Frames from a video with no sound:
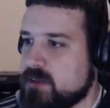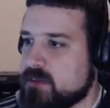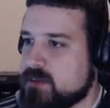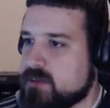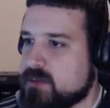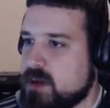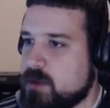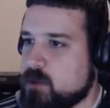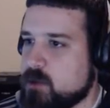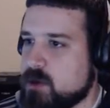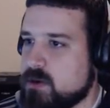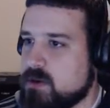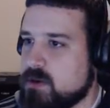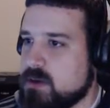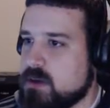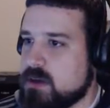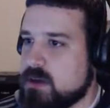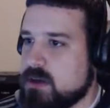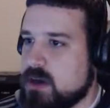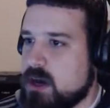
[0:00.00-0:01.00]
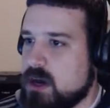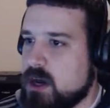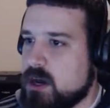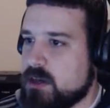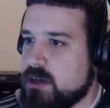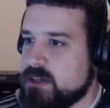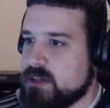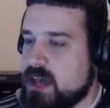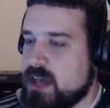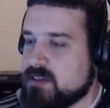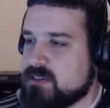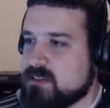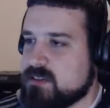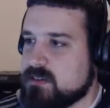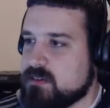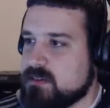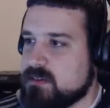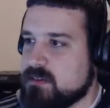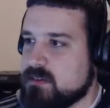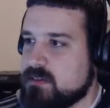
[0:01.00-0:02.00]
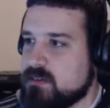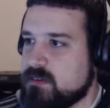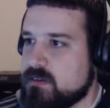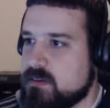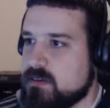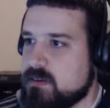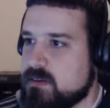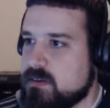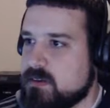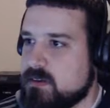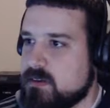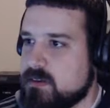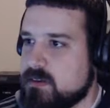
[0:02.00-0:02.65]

the timer. Uh, yes. Cut it.